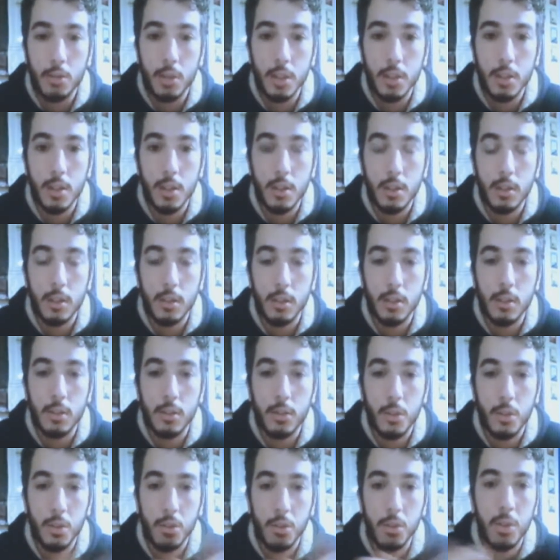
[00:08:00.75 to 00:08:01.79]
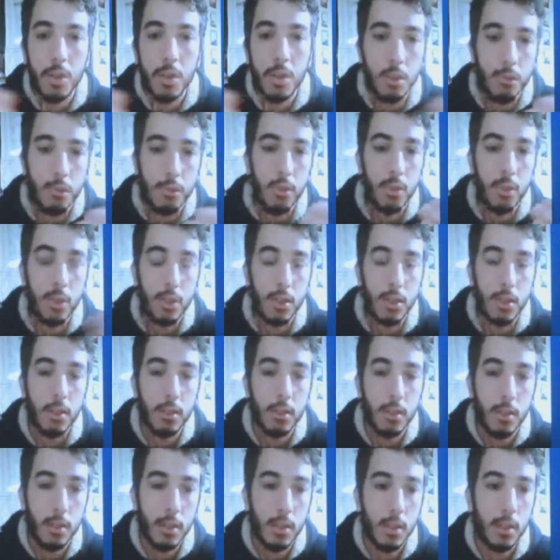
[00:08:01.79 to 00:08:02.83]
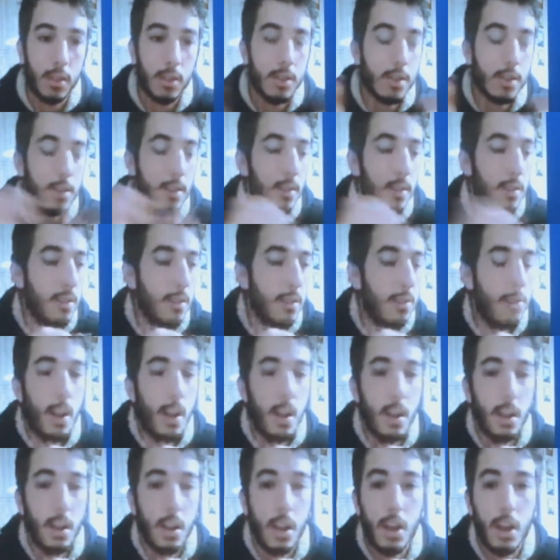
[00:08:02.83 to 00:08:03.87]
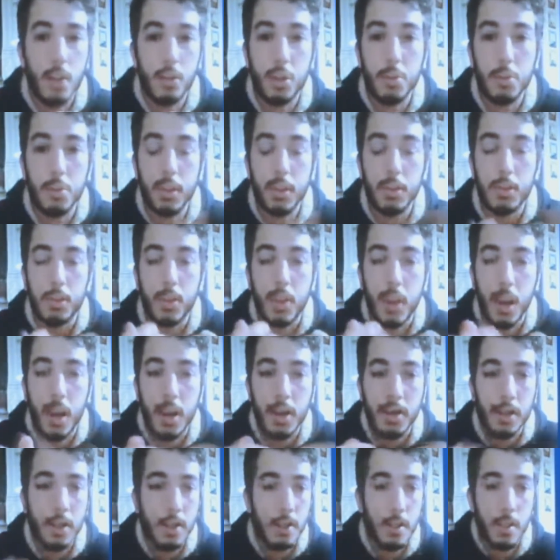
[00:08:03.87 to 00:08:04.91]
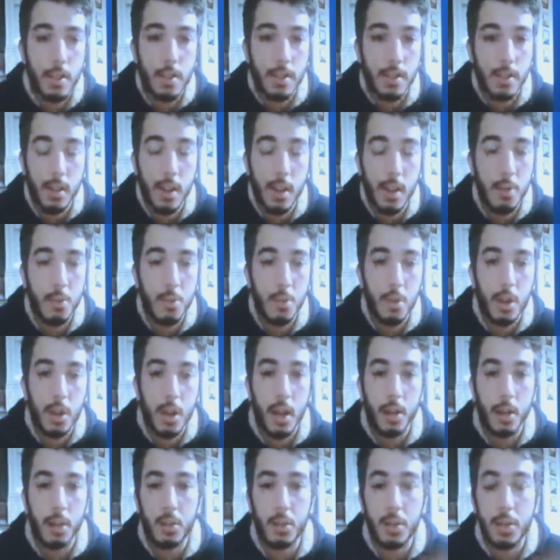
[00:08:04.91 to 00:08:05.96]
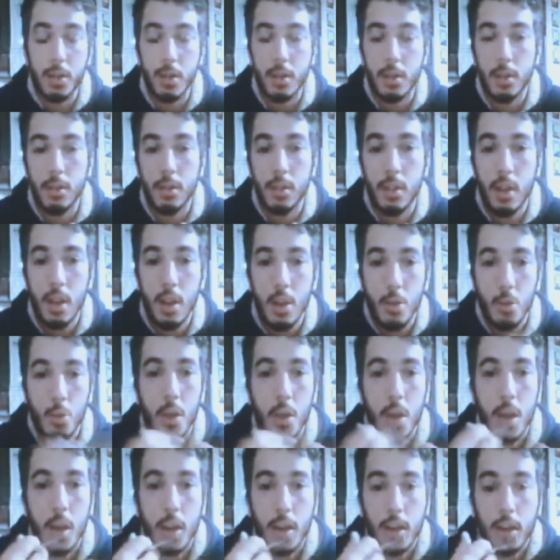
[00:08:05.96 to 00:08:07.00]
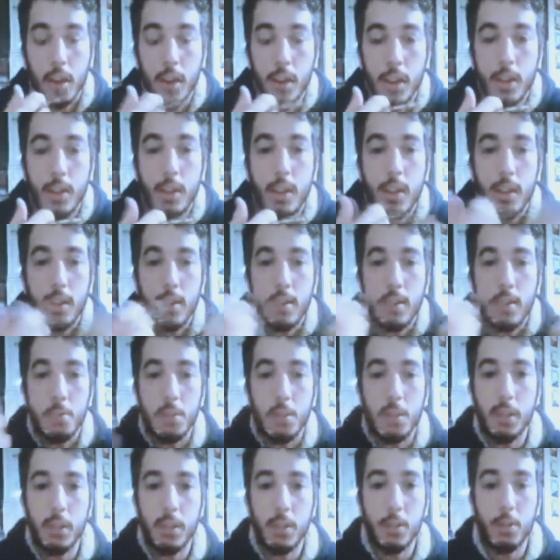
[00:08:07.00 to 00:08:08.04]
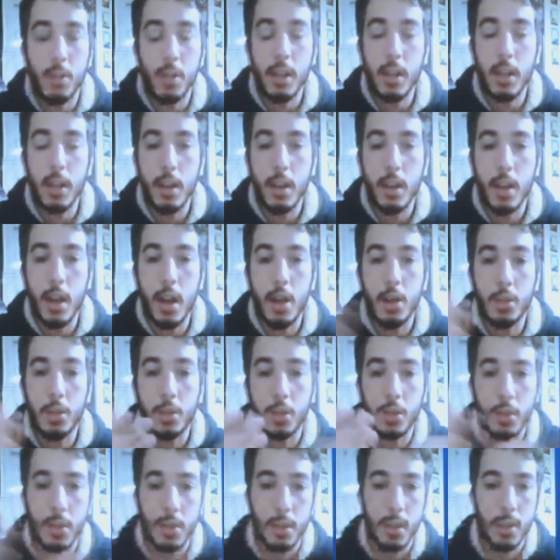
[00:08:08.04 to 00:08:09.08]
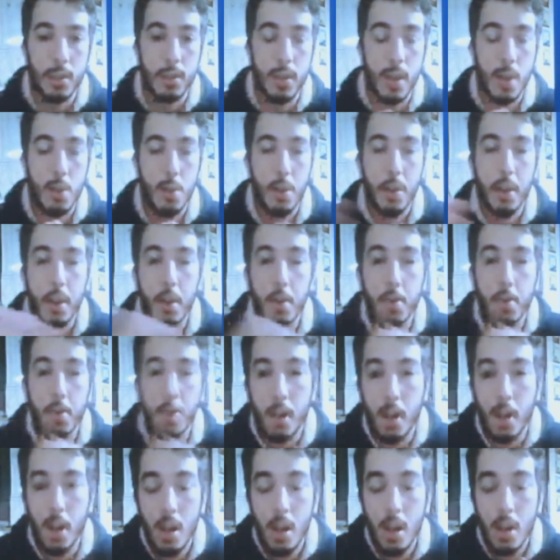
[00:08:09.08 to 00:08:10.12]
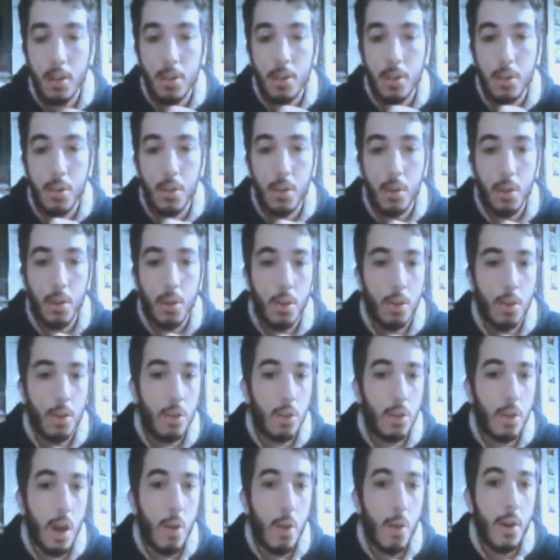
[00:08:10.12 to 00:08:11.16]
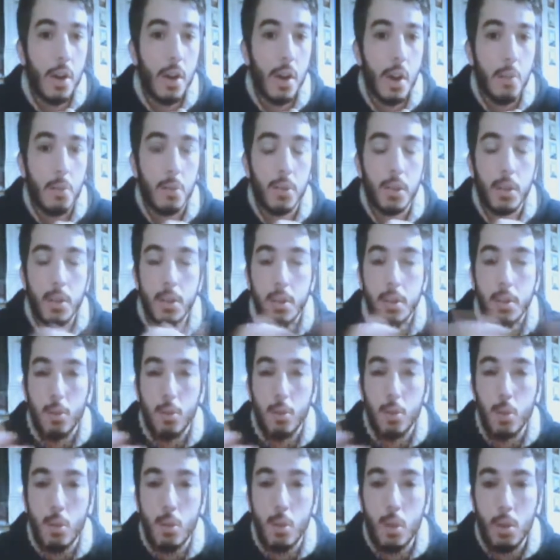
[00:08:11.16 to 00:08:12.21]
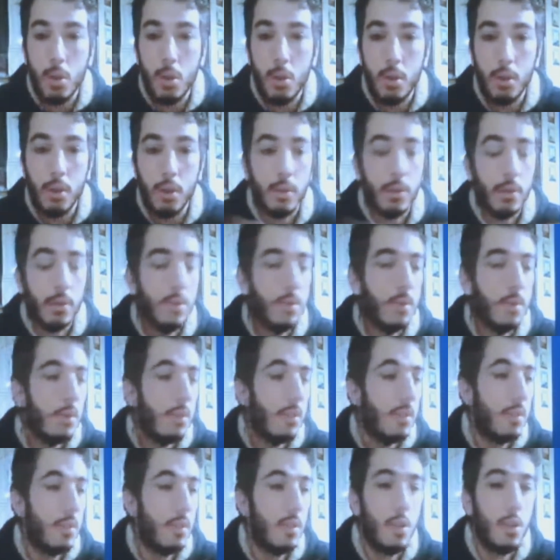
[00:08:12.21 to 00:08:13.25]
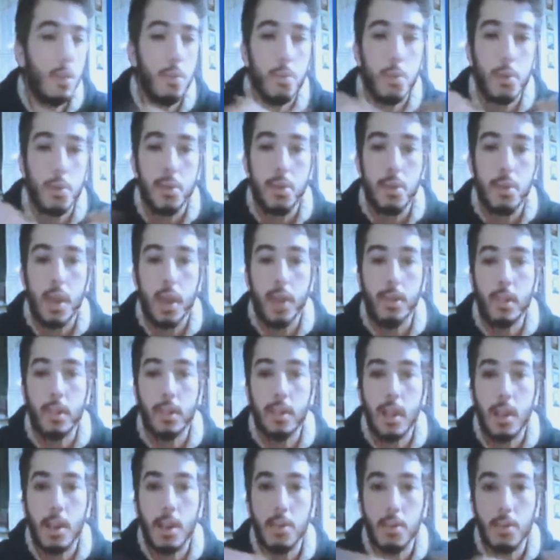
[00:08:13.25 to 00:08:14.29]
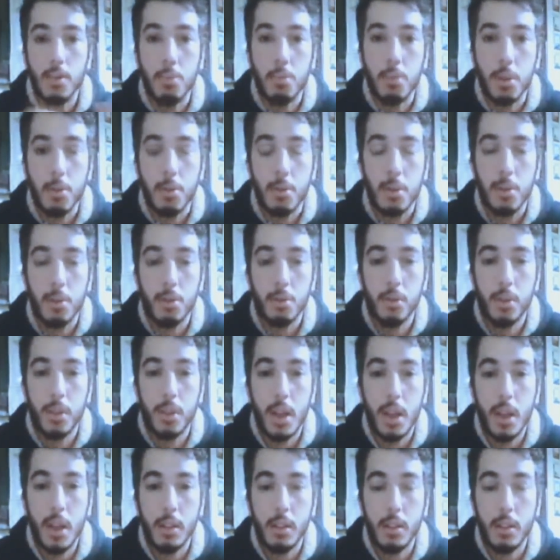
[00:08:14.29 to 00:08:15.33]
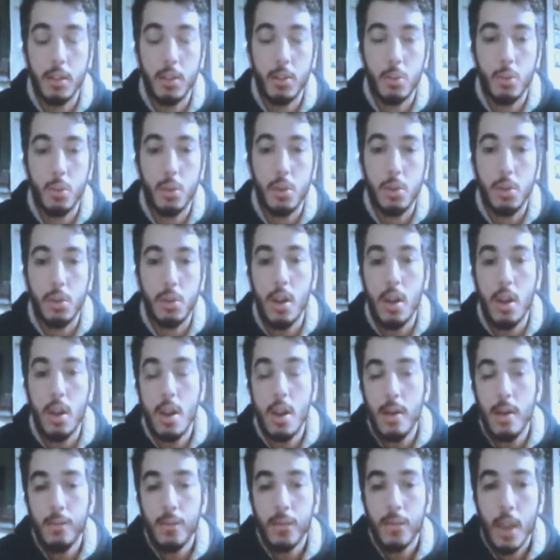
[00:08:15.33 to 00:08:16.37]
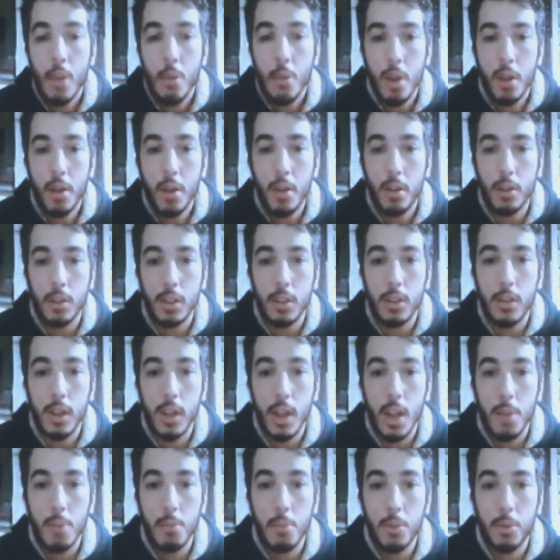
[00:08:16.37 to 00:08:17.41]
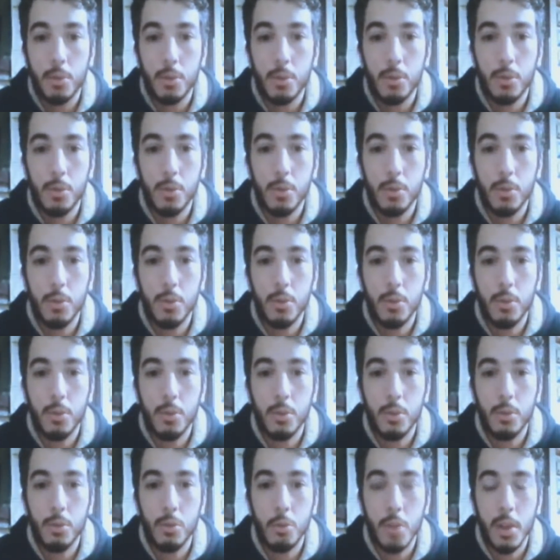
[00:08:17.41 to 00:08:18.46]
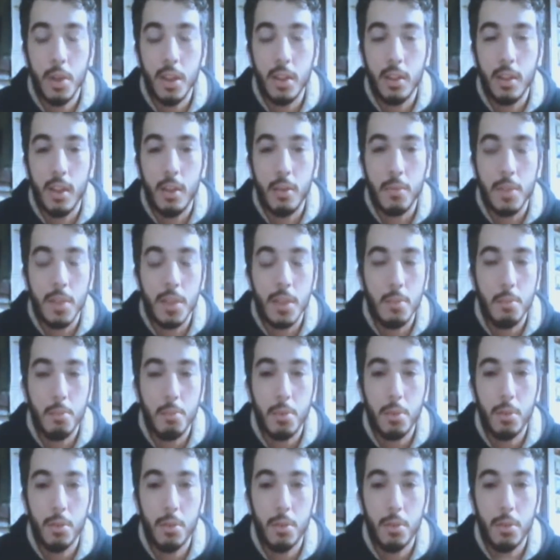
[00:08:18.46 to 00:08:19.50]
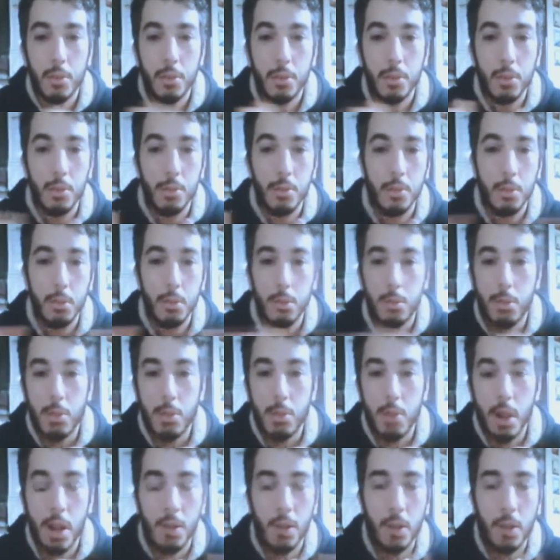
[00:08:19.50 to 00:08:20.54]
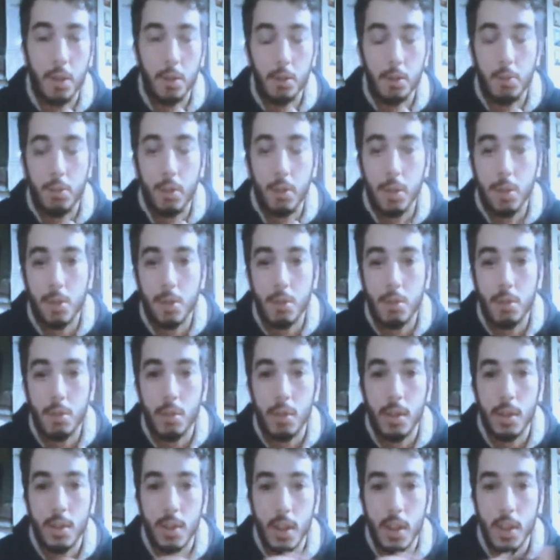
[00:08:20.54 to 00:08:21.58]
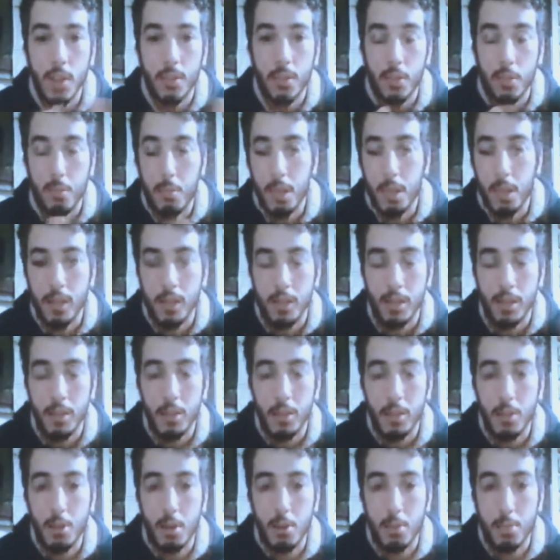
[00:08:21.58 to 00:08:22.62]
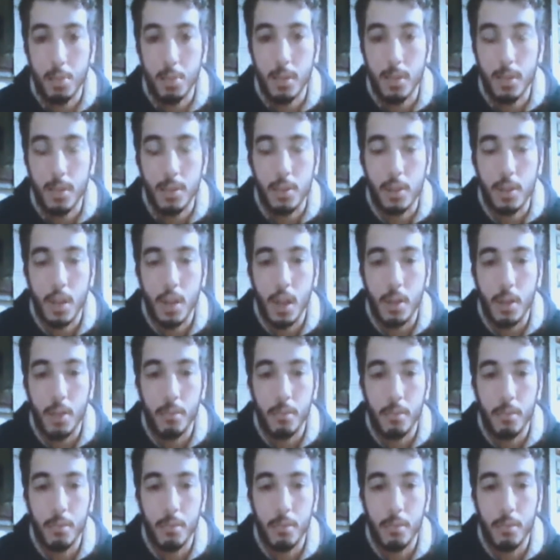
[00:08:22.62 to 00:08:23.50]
It's not for you is a far country, but for us it's a neighbor country. Italy is a Mediterranean country. Syria is our neighbor. So our neighbor, there is a war. Almost 300,000 people who died in the war. We are not even able to make them simple to travel and to reach a safer place in Europe. It's a shame.